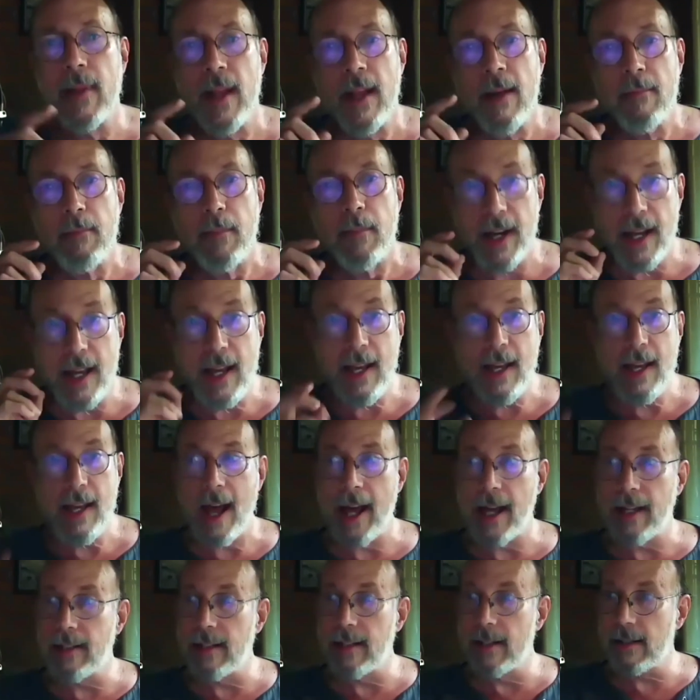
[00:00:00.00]
But he
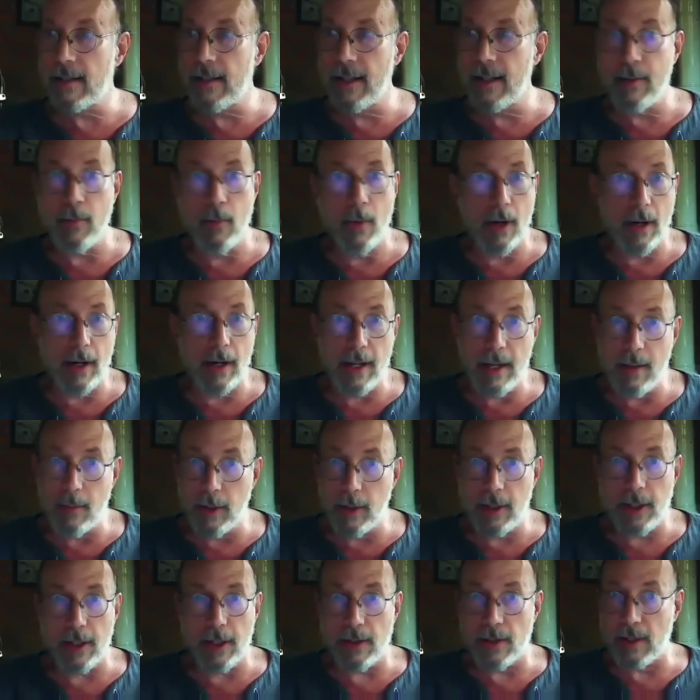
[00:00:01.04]
had this thing where he would
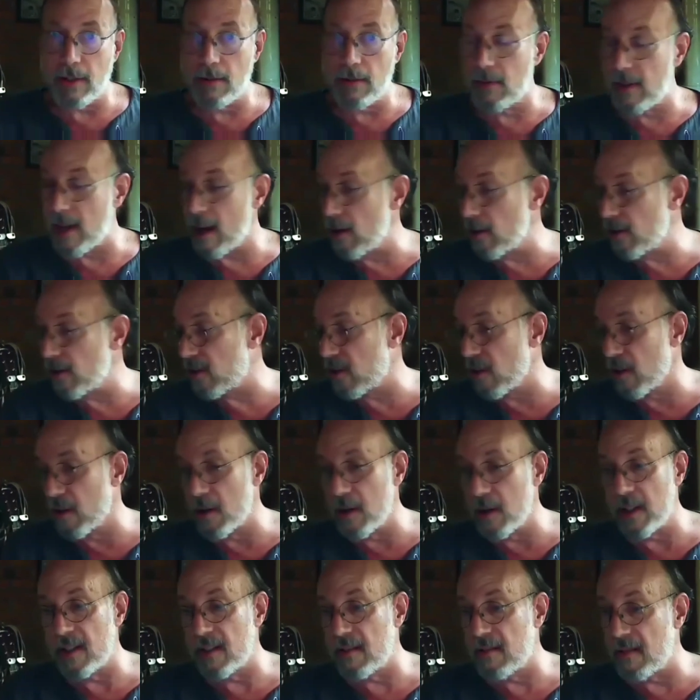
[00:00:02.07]
just tell
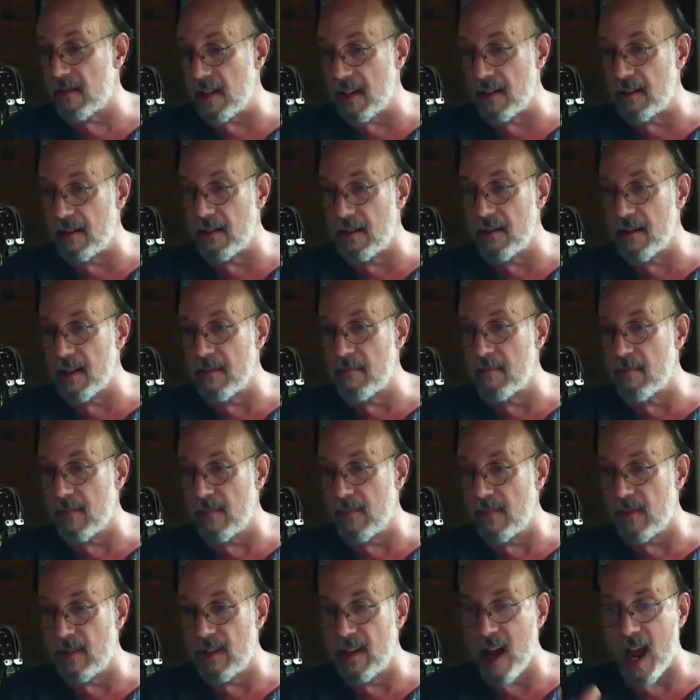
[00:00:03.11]
stories in the
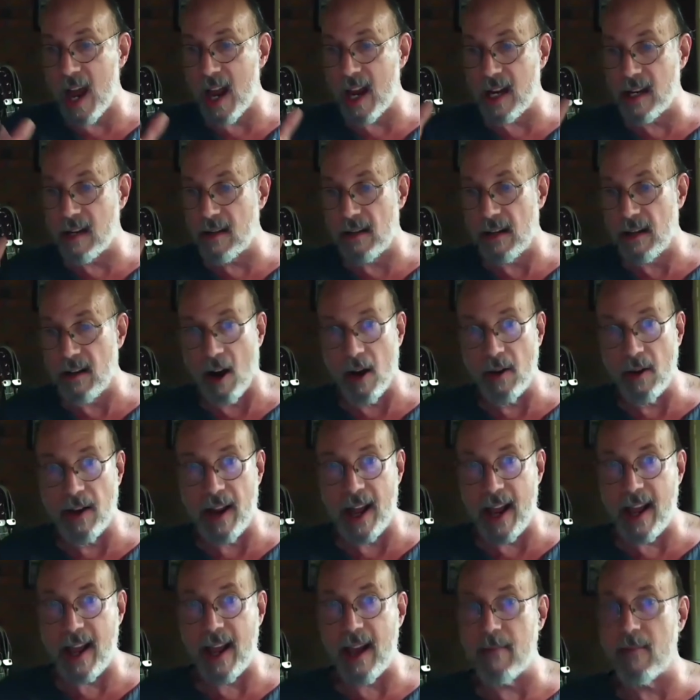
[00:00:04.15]
night on
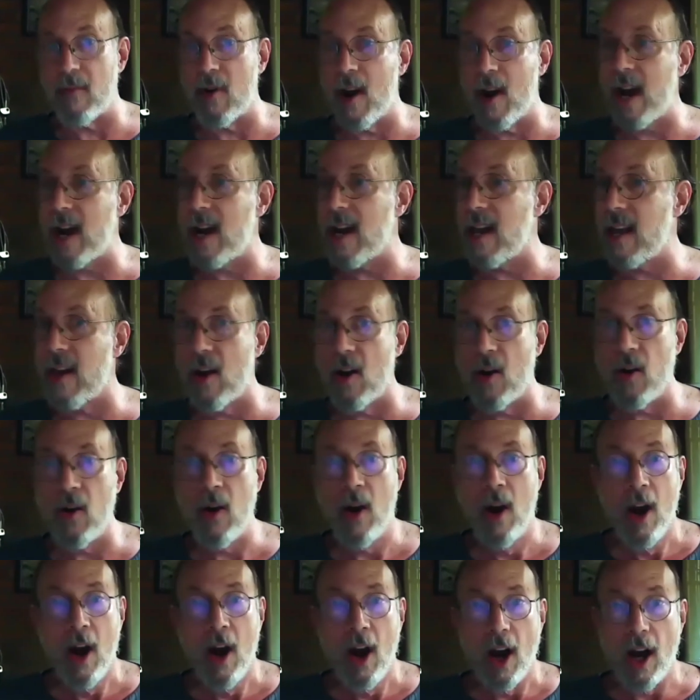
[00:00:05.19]
AM radio
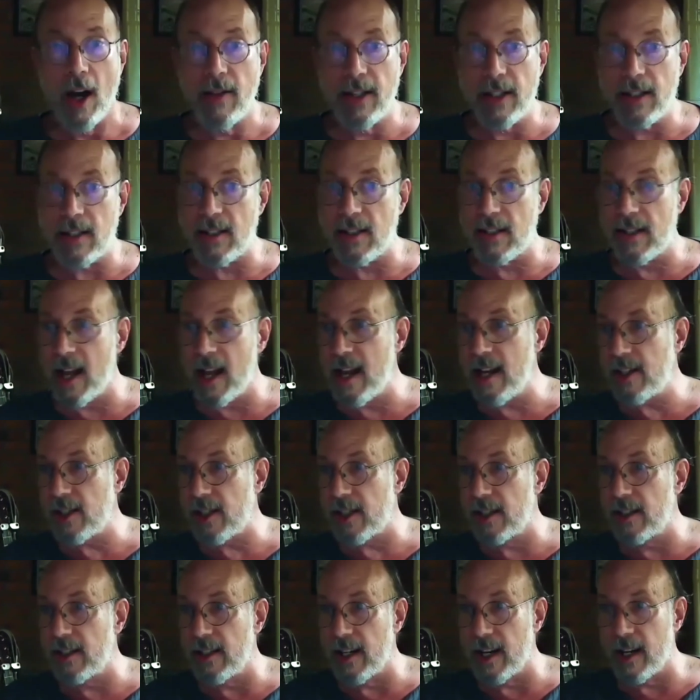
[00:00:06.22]
on the
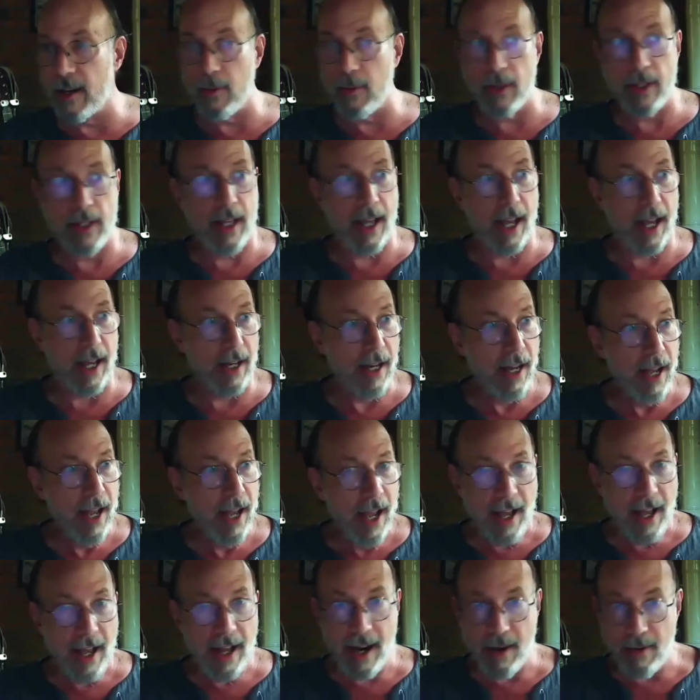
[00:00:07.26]
station that I would get.
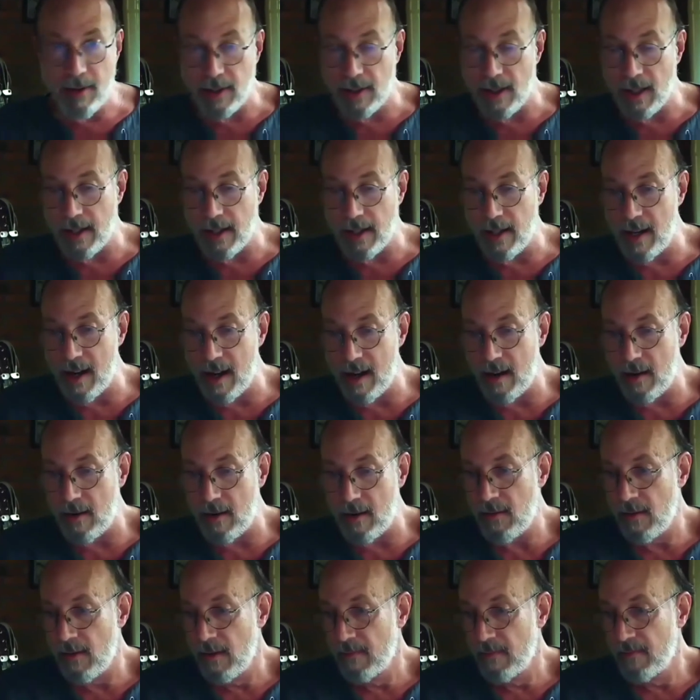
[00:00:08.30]
And I was like,
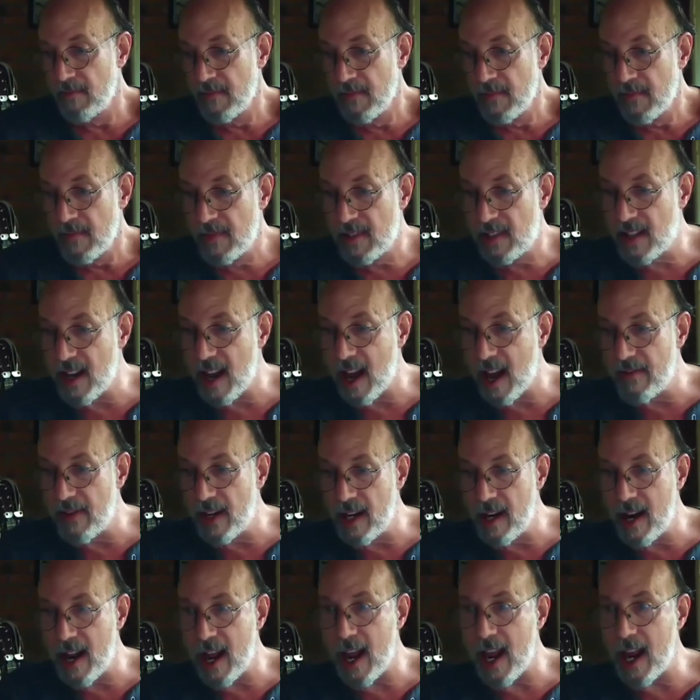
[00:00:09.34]
7,
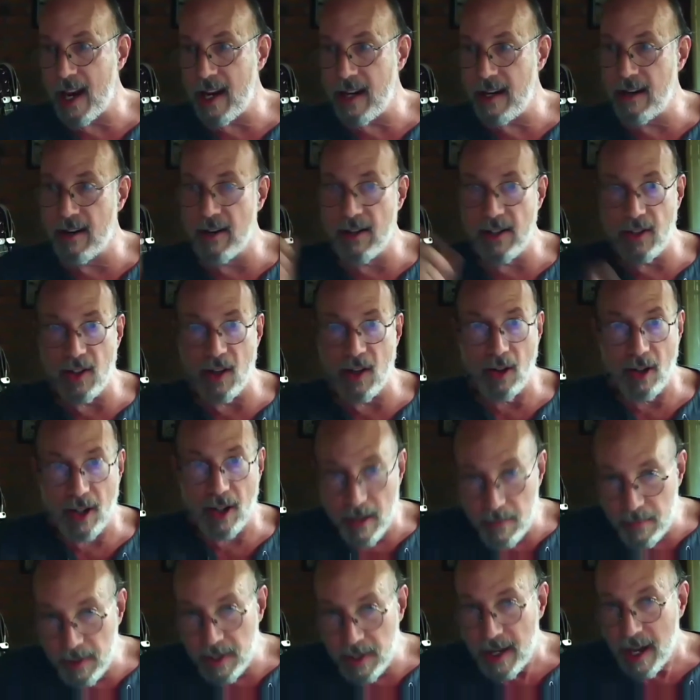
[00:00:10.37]
8 years old. I'd
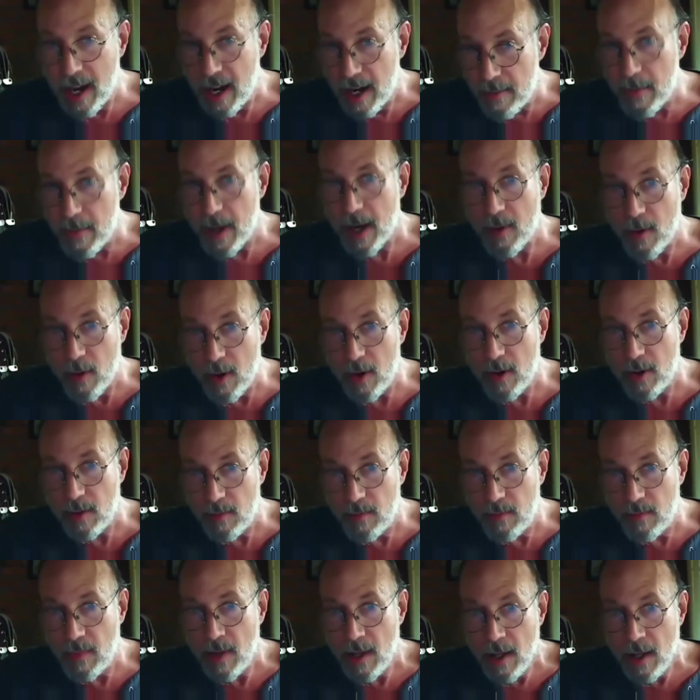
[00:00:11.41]
be down in my
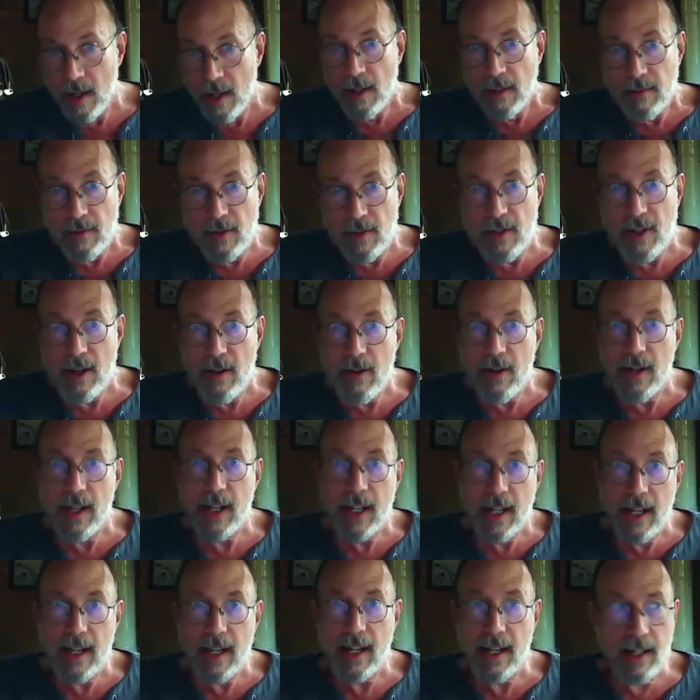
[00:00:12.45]
room tuning it
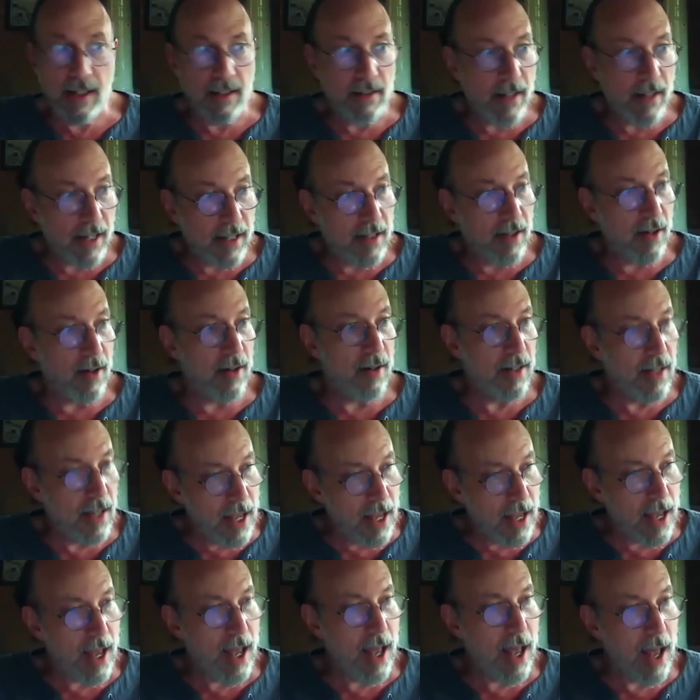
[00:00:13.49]
in and like going,
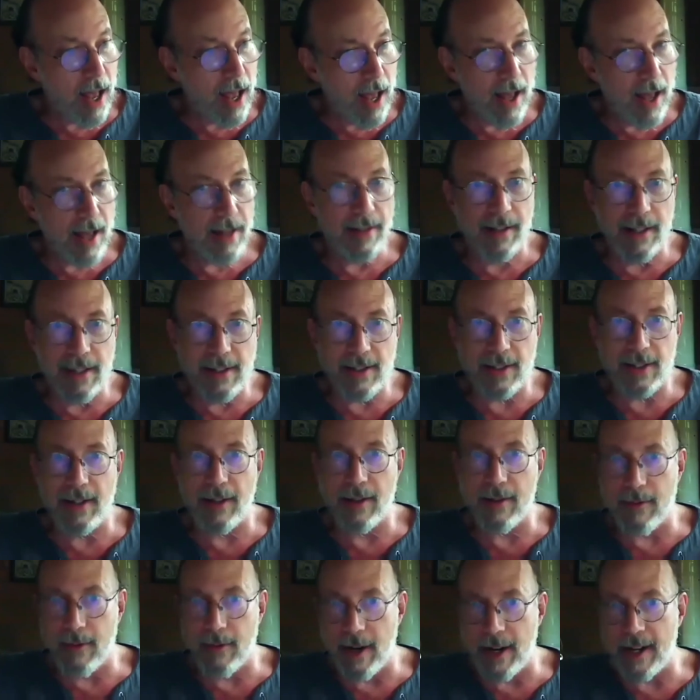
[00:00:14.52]
yeah, and listening to the
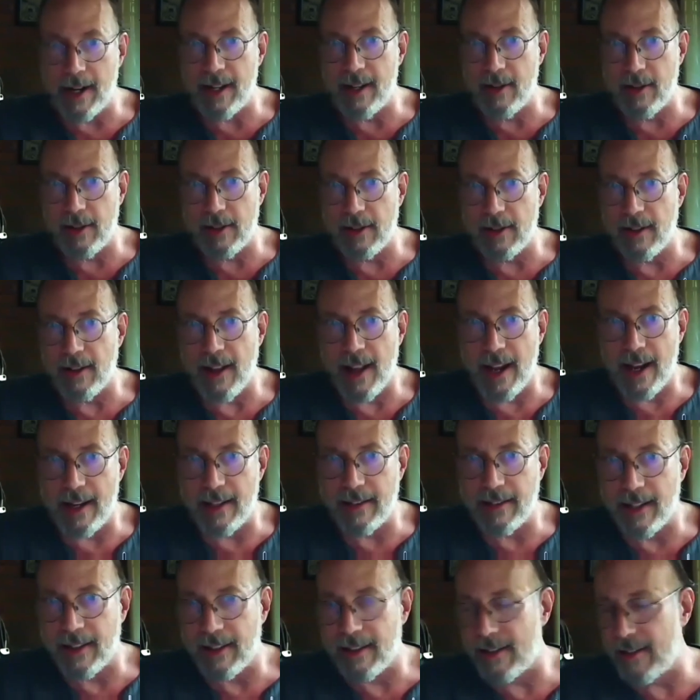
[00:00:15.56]
radio as late as I
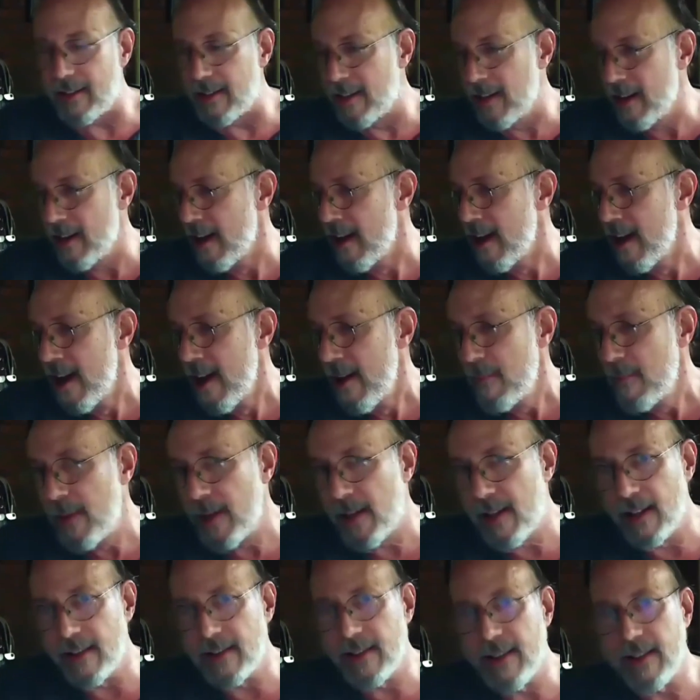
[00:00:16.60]
could
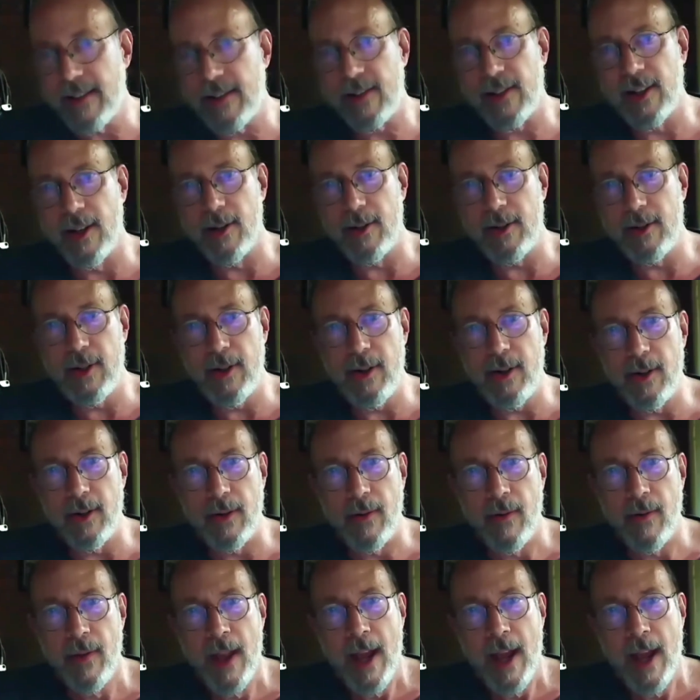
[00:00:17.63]
because it's so cool.